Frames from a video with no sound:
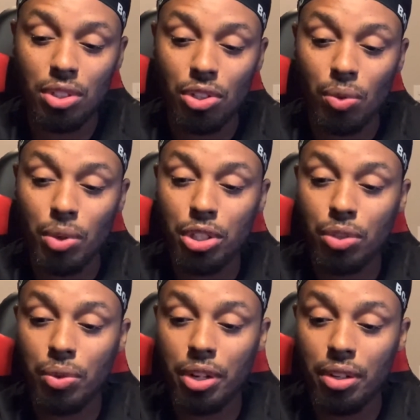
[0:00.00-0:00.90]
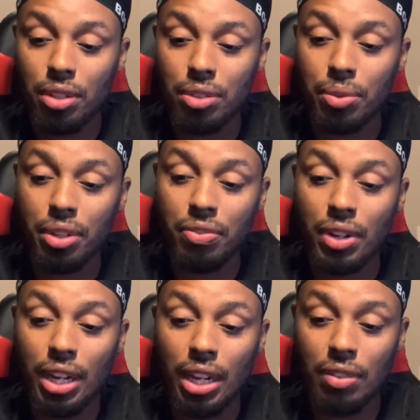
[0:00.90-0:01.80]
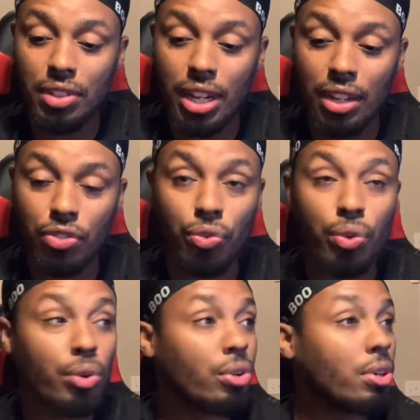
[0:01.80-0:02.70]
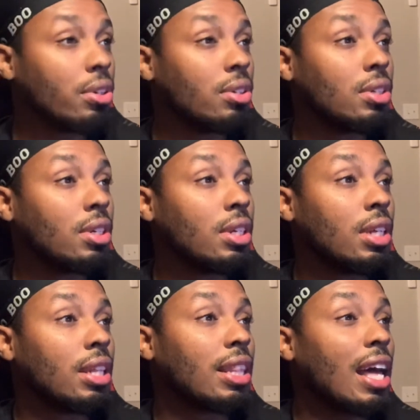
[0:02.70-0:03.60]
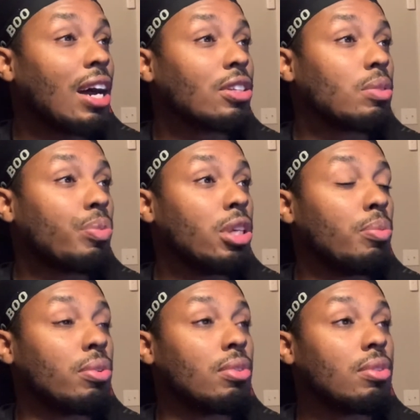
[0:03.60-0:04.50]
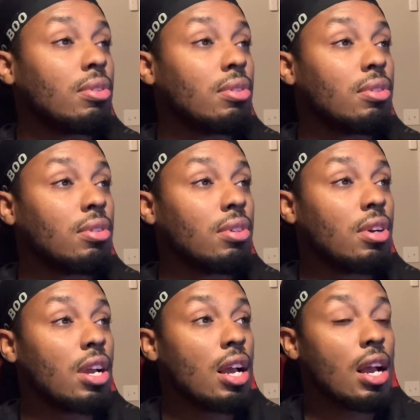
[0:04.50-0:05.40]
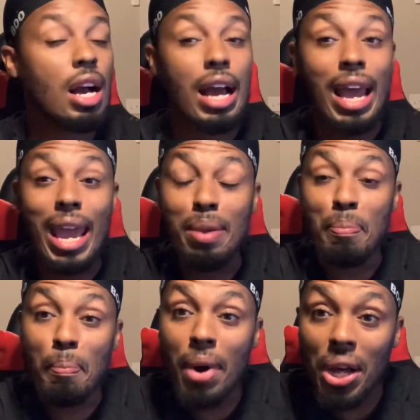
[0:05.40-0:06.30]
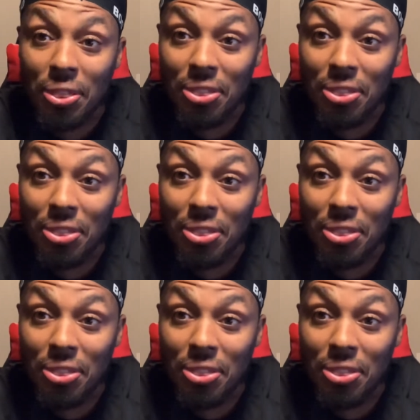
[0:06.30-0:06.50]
So 125 times 4,000 people. A month